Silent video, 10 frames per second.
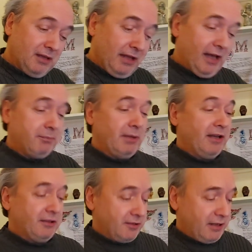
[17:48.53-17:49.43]
Um,
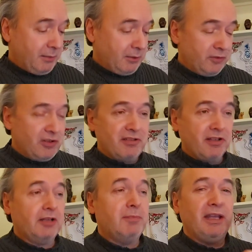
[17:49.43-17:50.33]
and it's someone called
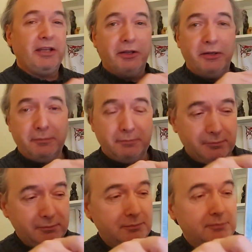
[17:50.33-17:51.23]
Jessica Mayhew,
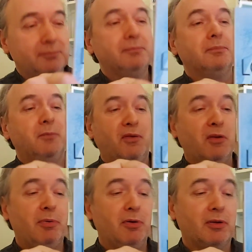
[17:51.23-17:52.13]
with her
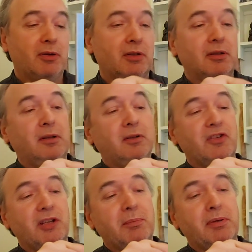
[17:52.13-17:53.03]
book
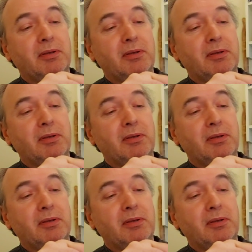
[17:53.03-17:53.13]
Longship.